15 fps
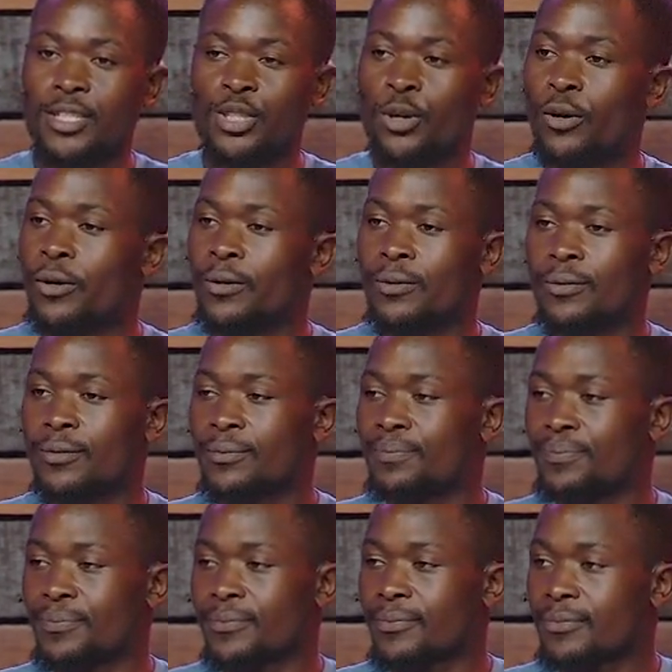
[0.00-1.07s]
John,
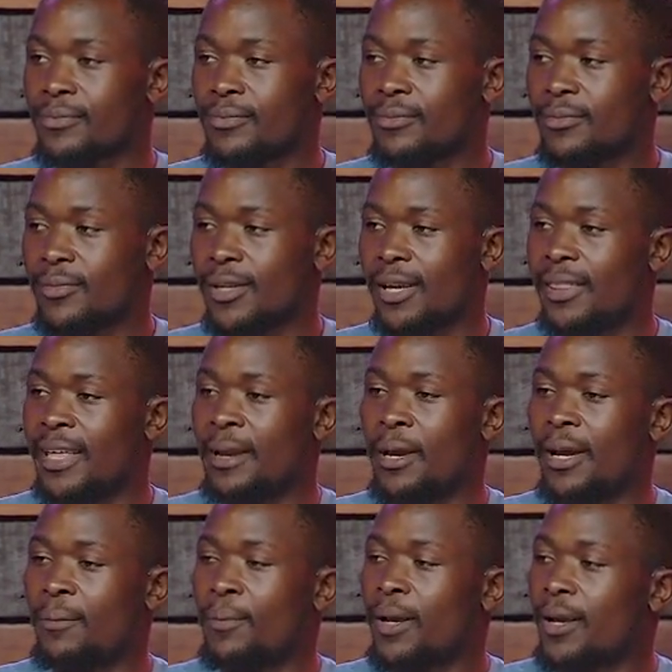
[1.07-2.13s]

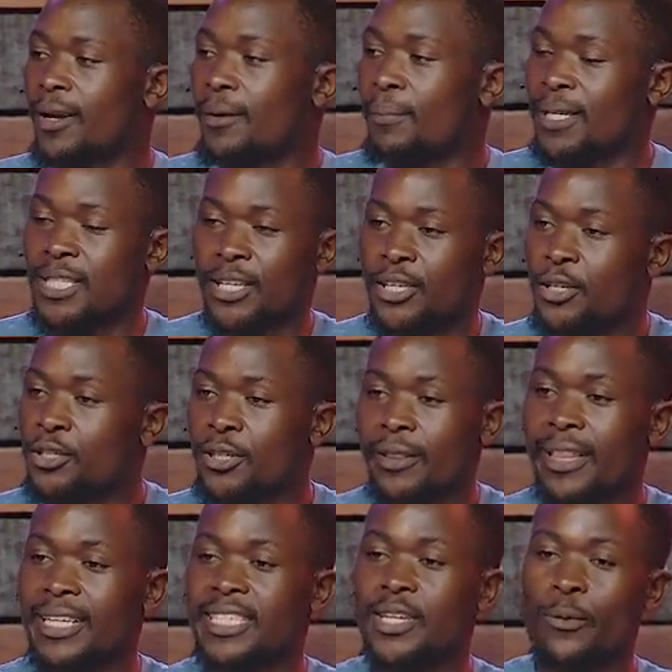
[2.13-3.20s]
the
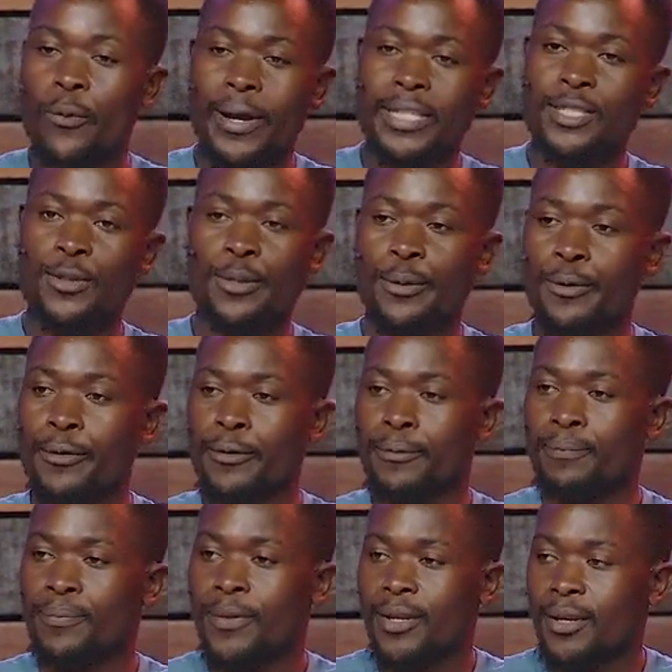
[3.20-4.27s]
persecution that he went through,
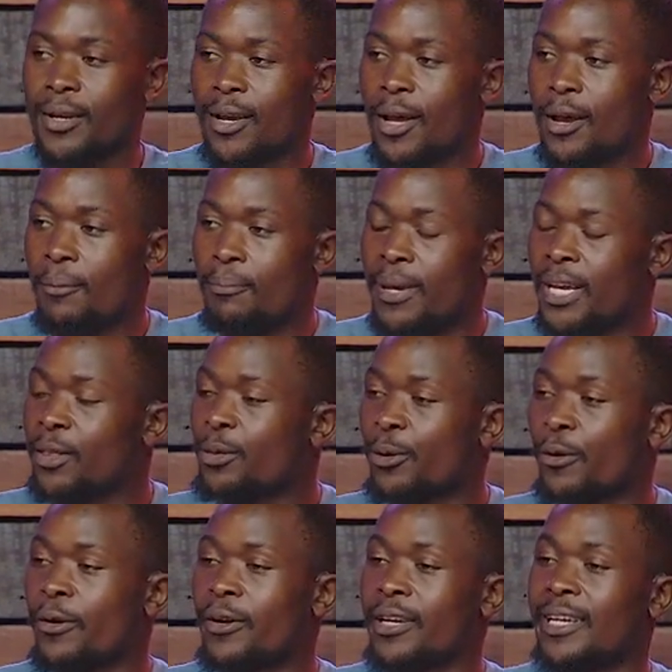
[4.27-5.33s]
being
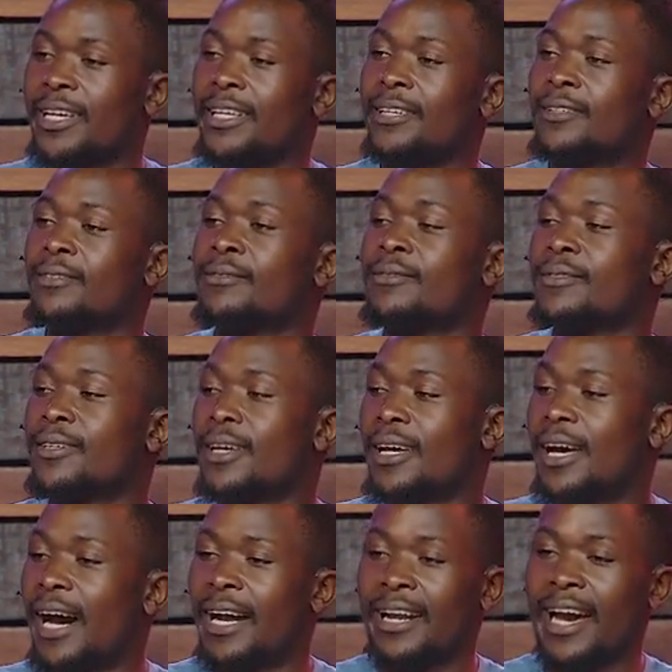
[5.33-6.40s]
thrown in
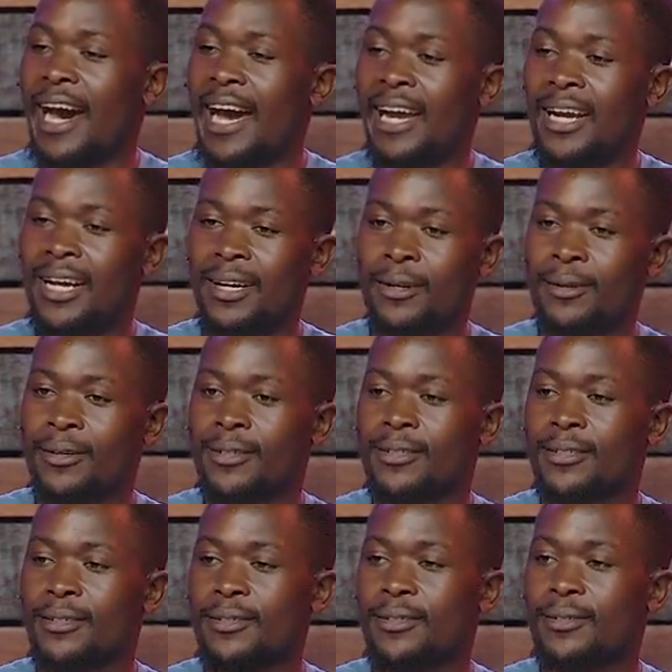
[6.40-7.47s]
an island,
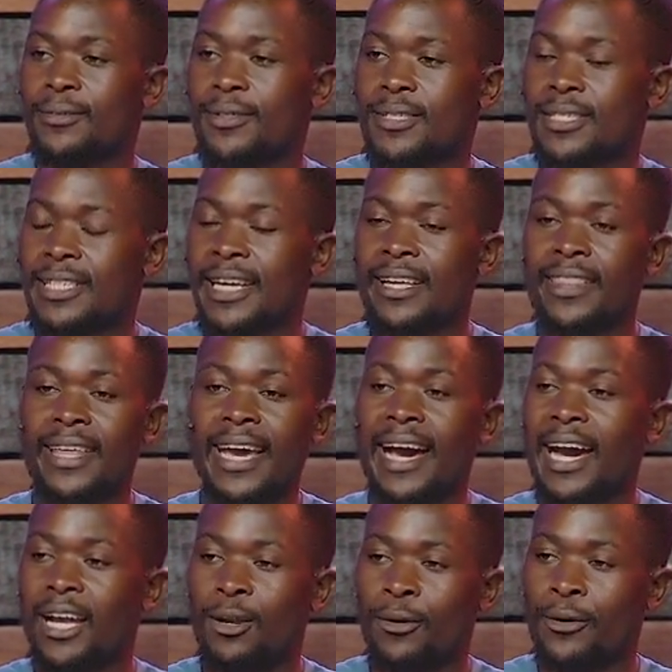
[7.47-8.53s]
staying
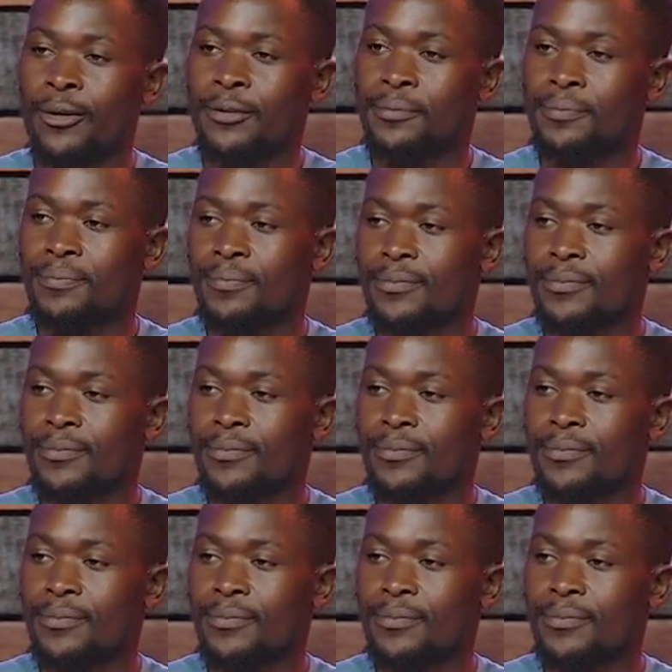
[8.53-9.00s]
there alone,